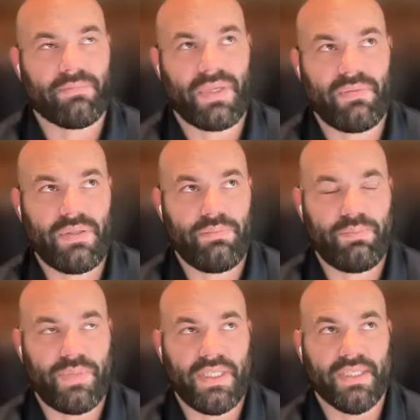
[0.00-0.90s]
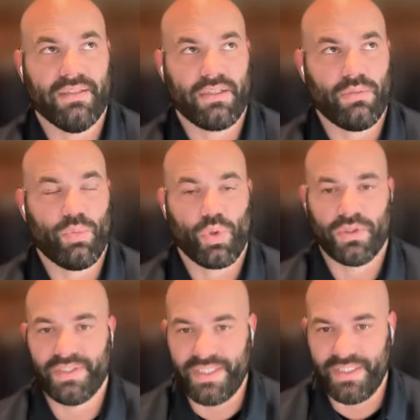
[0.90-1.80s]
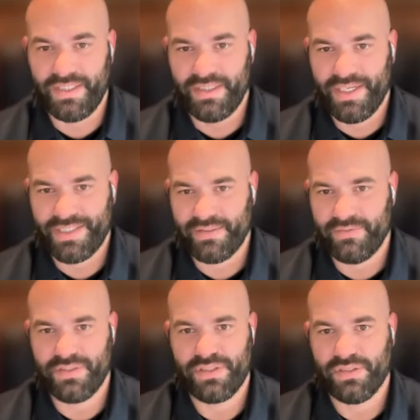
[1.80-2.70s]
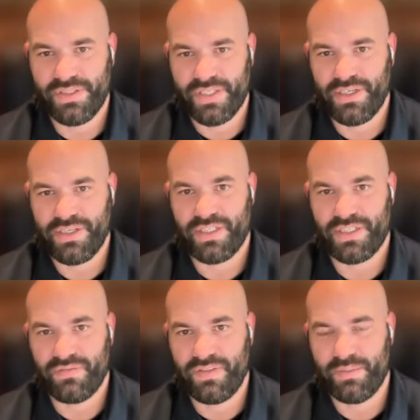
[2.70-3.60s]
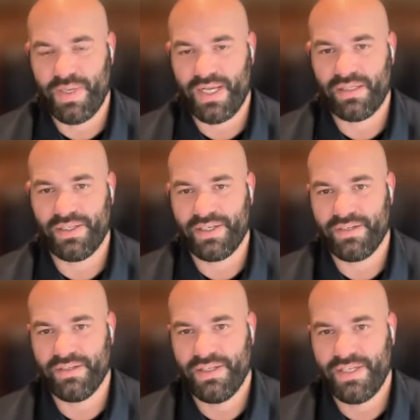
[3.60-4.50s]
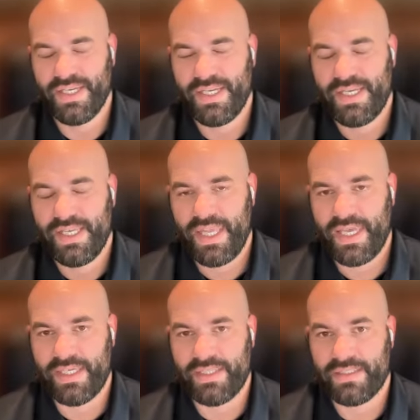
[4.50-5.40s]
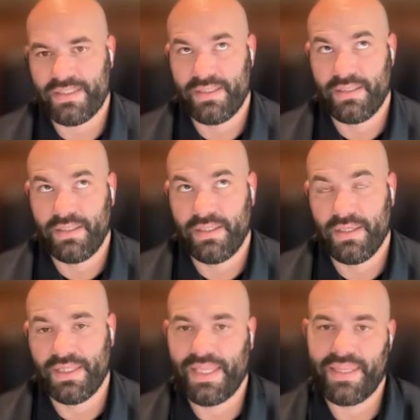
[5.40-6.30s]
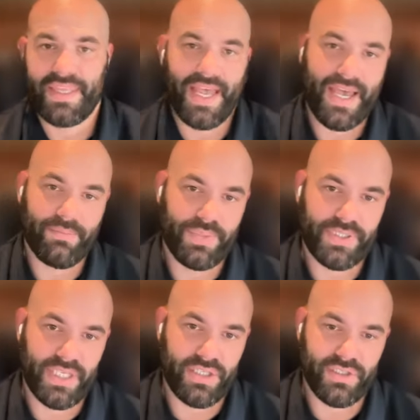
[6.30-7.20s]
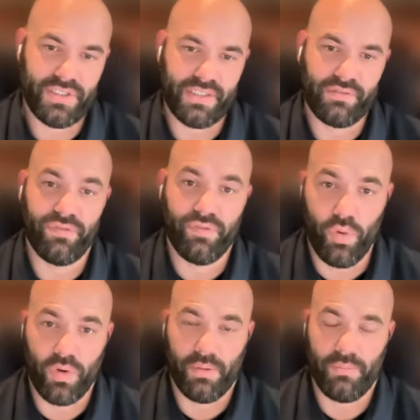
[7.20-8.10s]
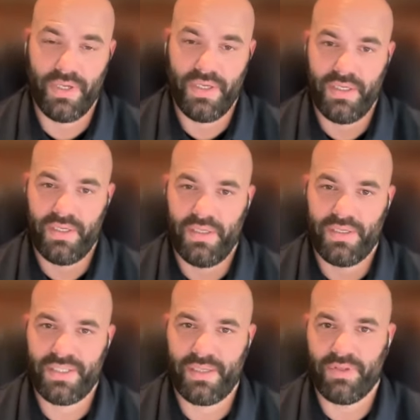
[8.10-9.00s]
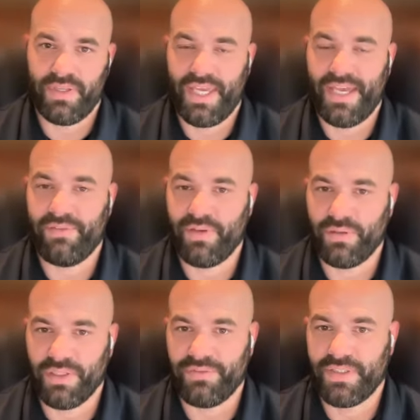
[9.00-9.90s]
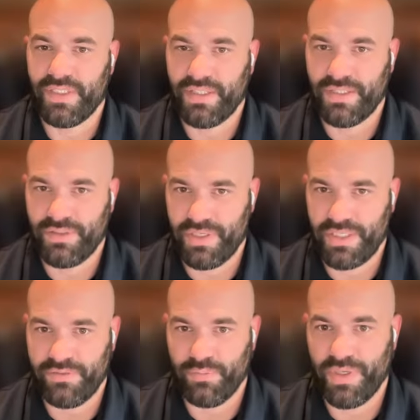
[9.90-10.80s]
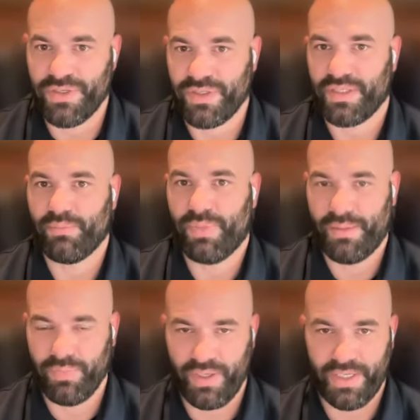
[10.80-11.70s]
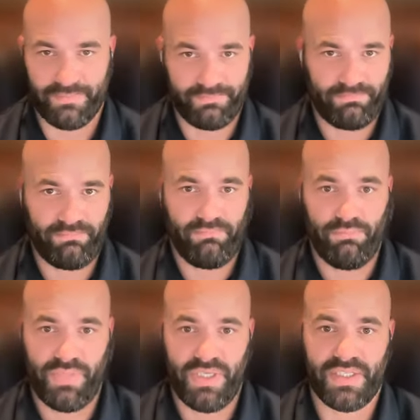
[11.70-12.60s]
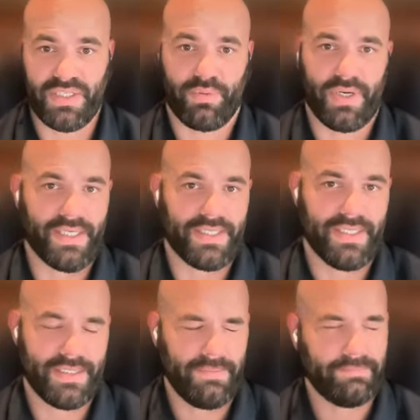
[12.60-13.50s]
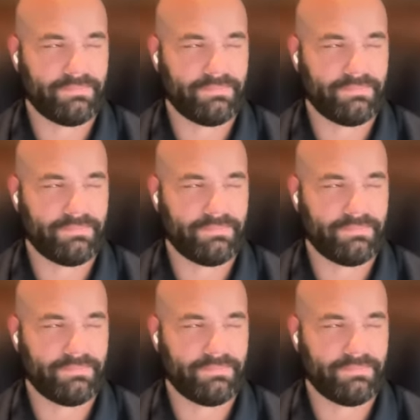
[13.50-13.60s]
maybe be a little more lean at the visualization and feedback layer and let that potentially inform some of the heavier lifting and the transformation and pipeline piece of the process.